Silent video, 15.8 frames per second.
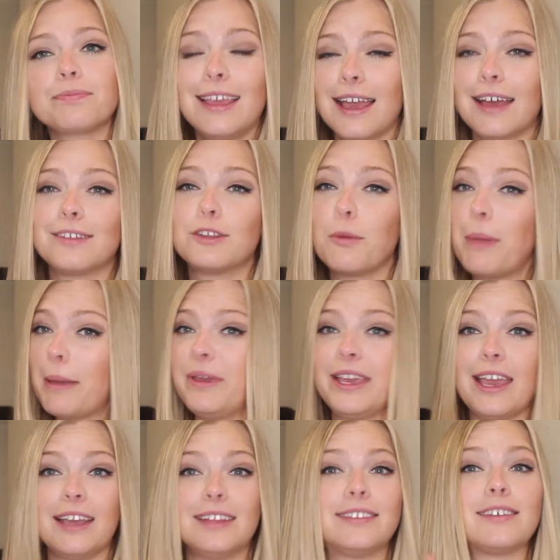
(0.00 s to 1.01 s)
Yeah, so baby
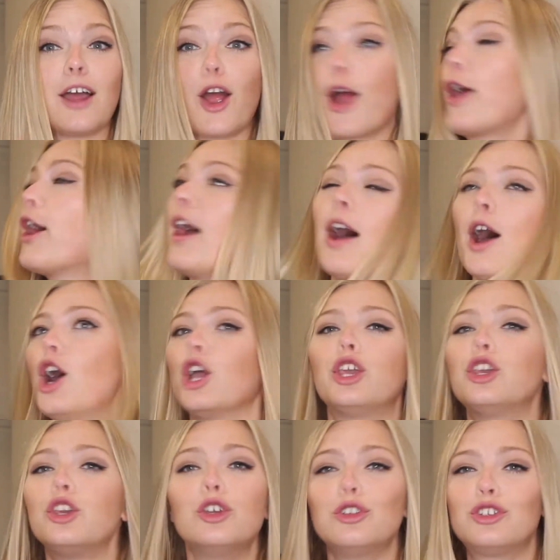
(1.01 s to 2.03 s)
gates are a
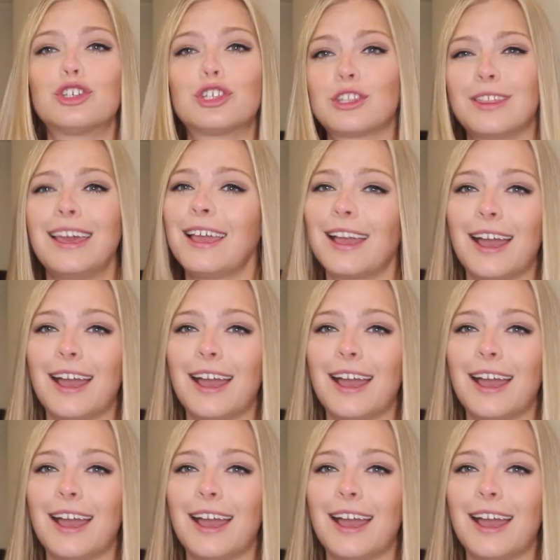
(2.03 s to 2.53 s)
huge thing